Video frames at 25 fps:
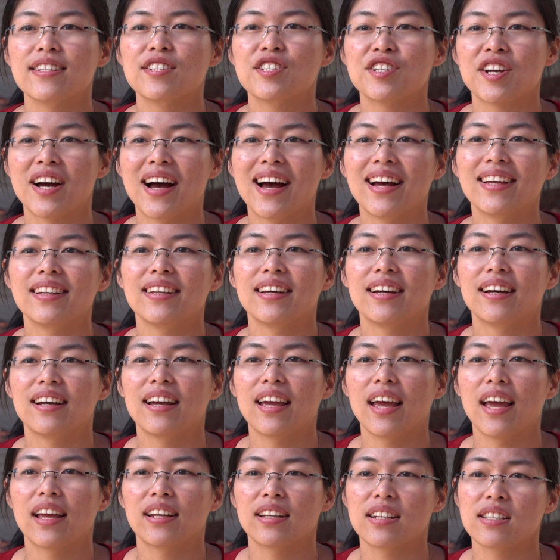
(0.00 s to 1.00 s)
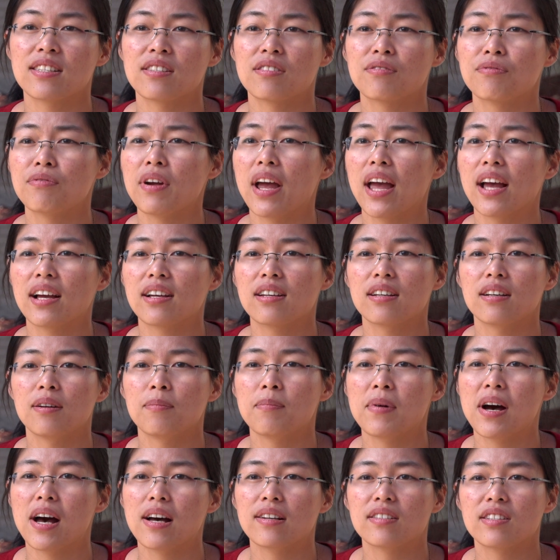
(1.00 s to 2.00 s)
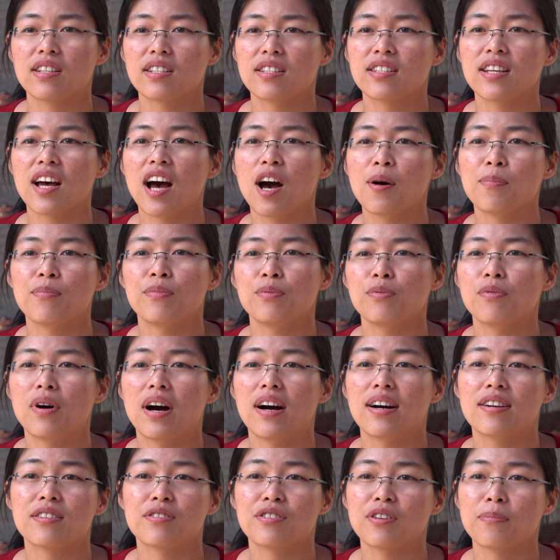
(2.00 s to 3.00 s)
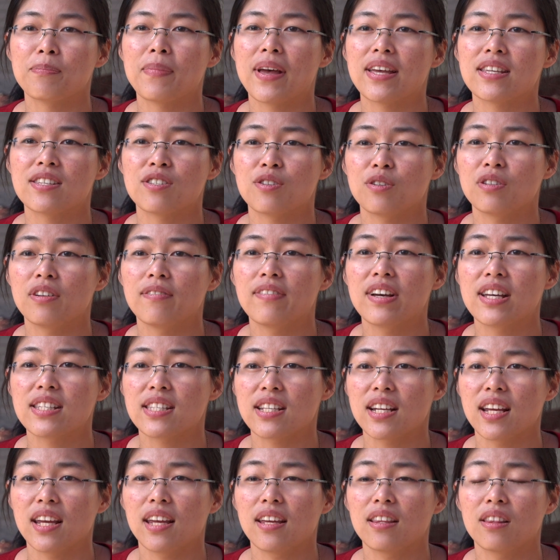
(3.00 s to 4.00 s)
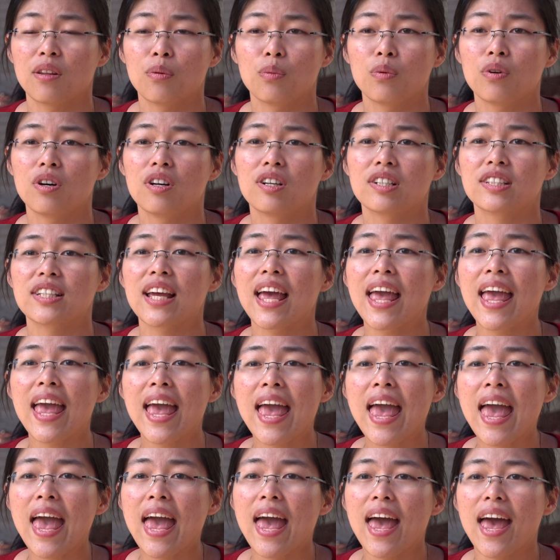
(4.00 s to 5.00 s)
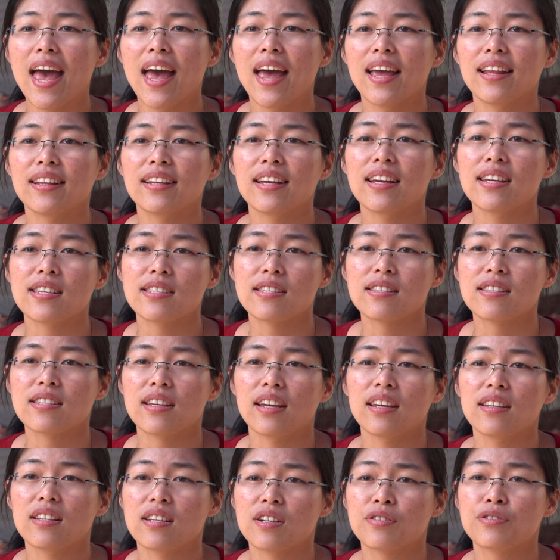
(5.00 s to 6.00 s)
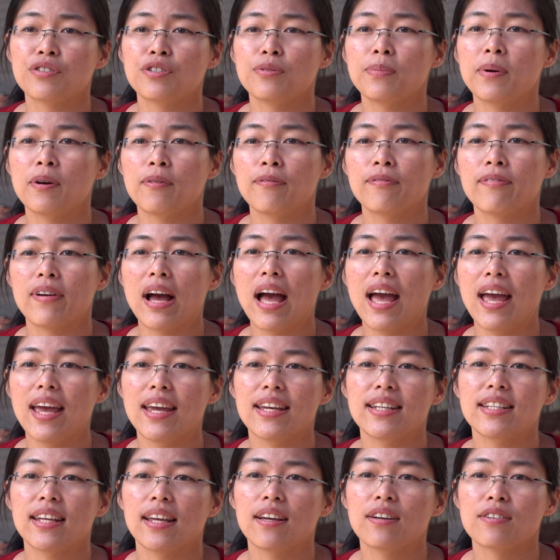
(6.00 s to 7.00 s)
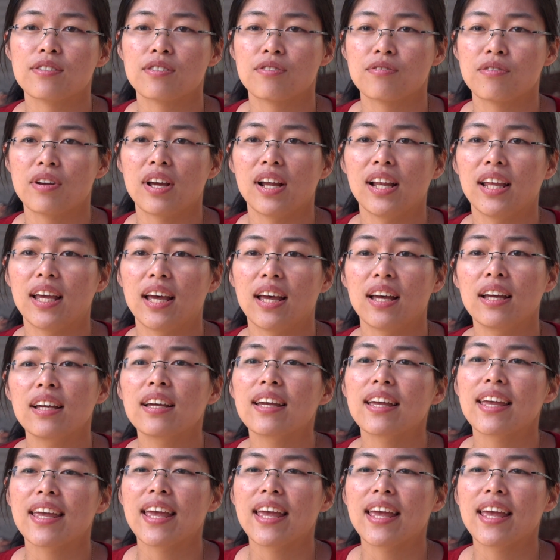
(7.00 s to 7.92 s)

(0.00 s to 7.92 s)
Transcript: in China, and it's ranked among the top 100 best universities in the world. And it's in the group of 8 in Australia.